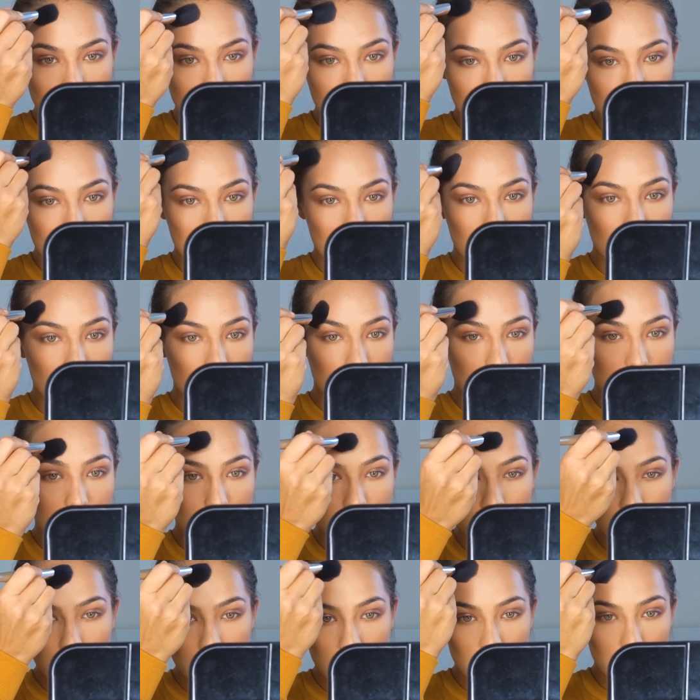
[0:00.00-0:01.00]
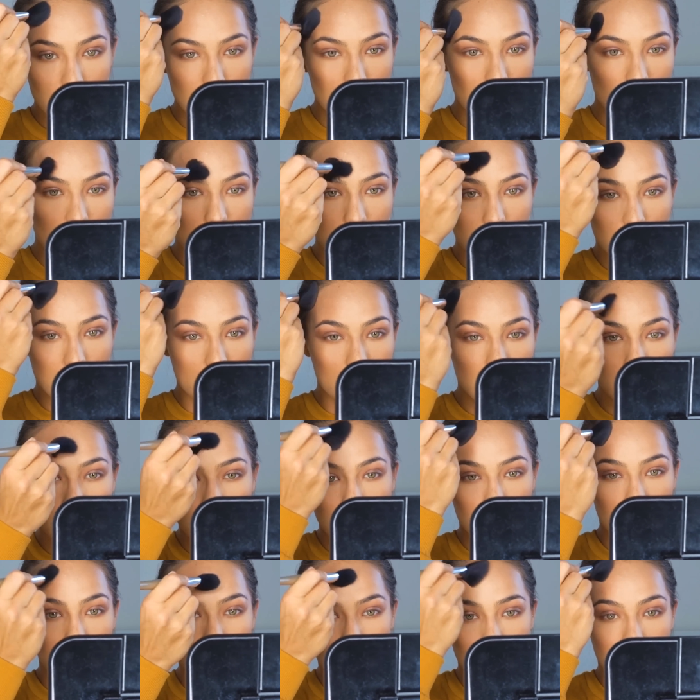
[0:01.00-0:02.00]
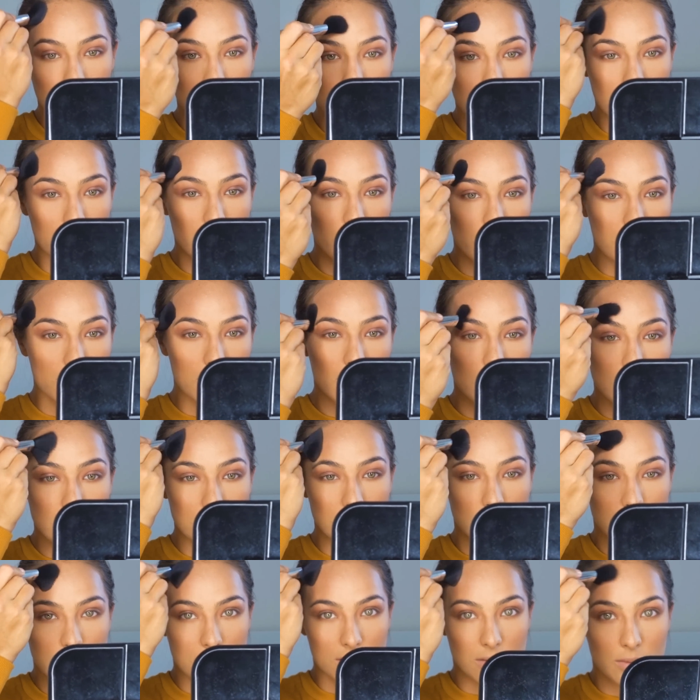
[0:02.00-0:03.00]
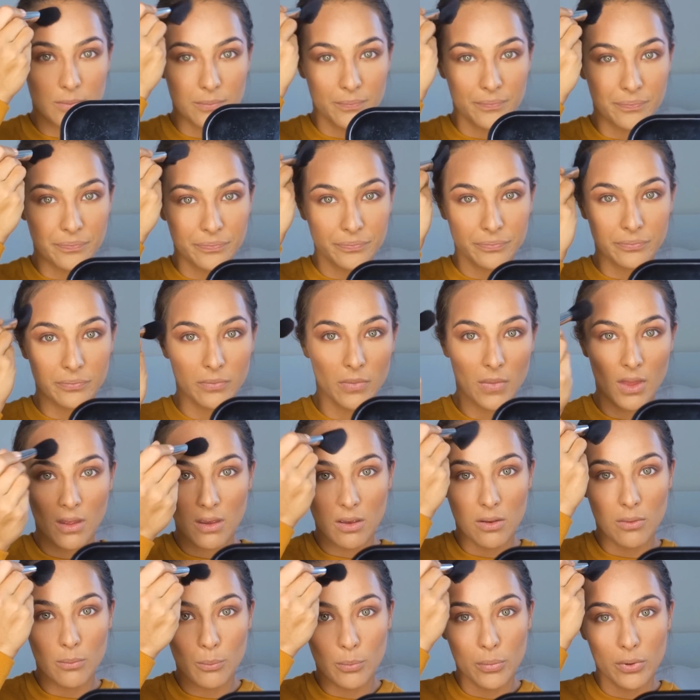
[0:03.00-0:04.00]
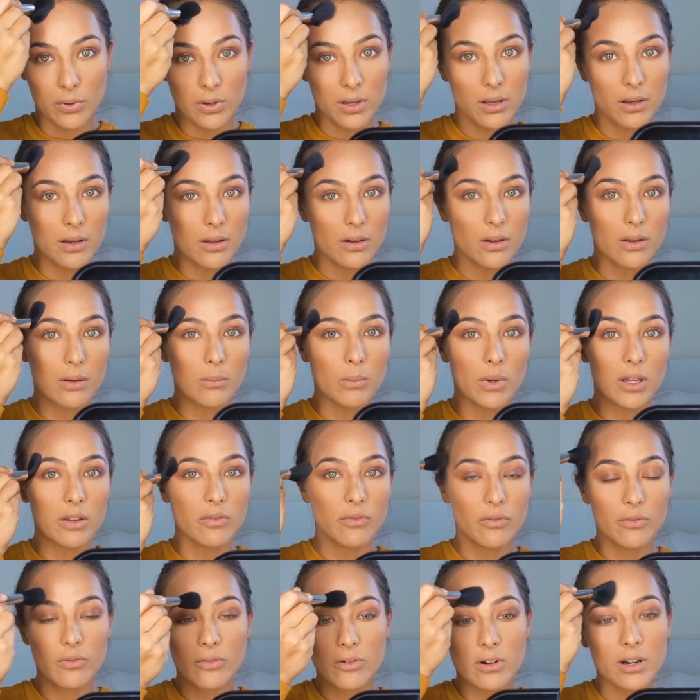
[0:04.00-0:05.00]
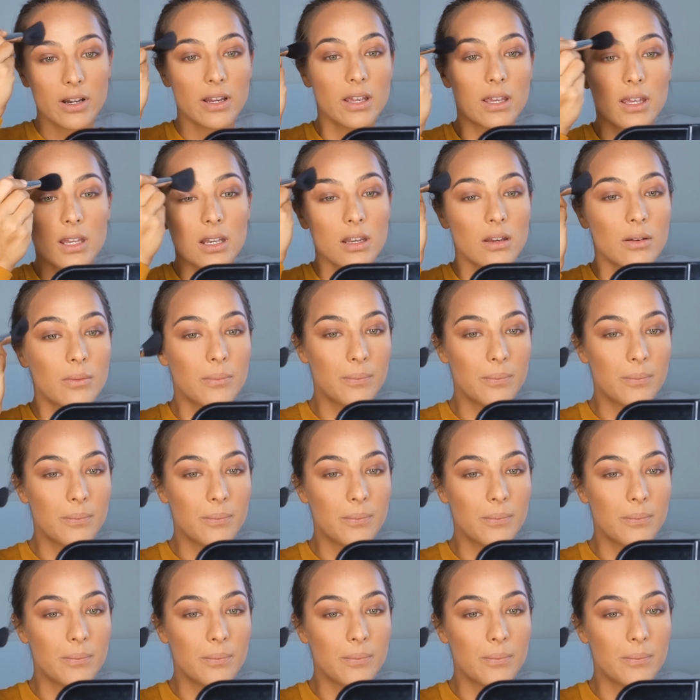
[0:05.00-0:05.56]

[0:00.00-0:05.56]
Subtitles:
get a little of this, put it on my forehead.